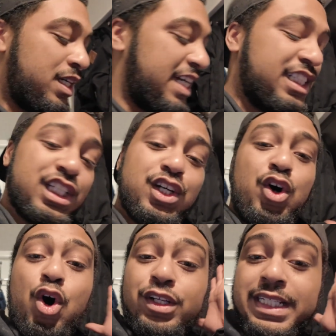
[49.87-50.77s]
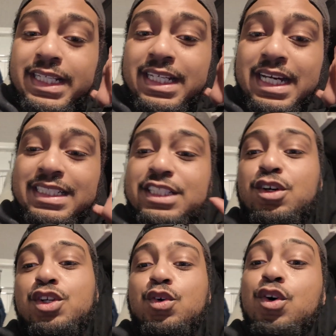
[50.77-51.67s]
It's a on the ear headset,
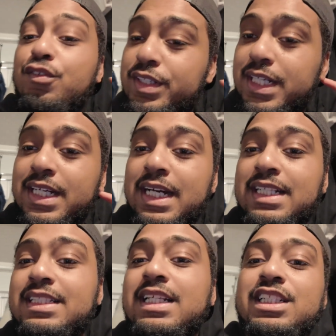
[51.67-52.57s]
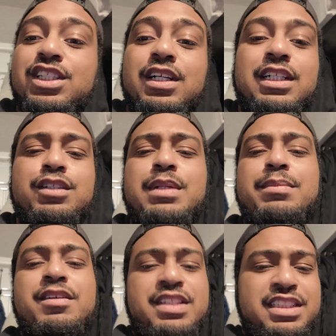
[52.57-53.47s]
not an over the ear headset, so it's going to
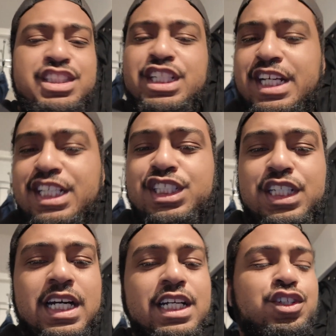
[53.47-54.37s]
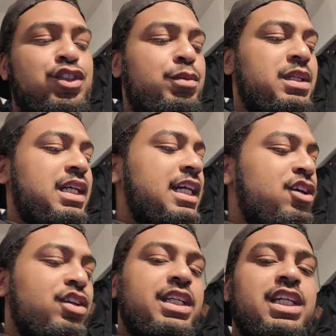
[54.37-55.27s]
be a bit of a change. I don't normally like
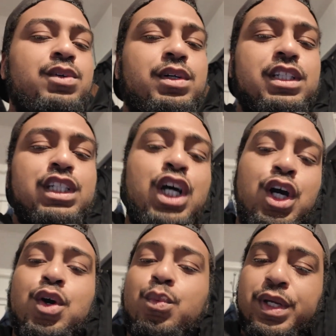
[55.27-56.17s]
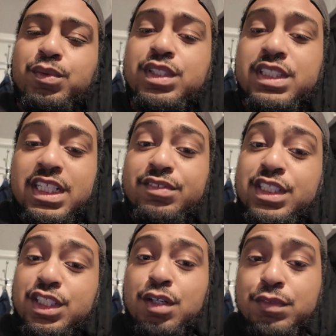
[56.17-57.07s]
on the ear ones. We will see if
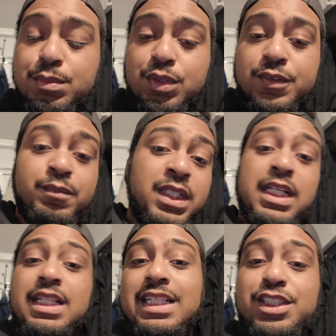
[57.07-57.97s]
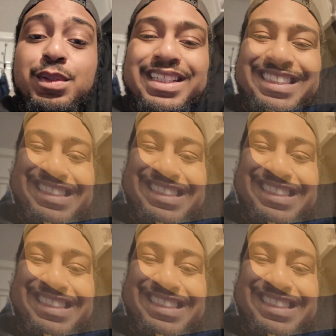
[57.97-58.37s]
this is comfortable. Let's do it.